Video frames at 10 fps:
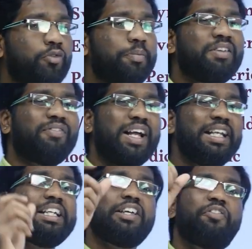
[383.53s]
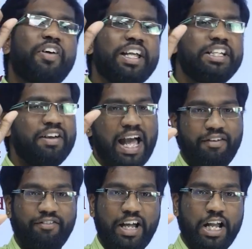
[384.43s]
me one defined
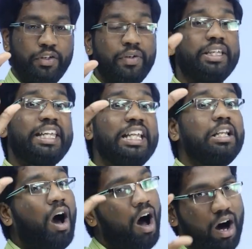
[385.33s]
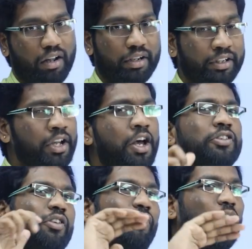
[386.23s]
value in R.
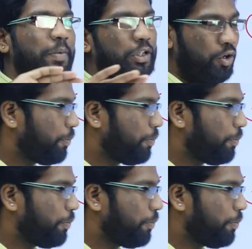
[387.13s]
So for me, no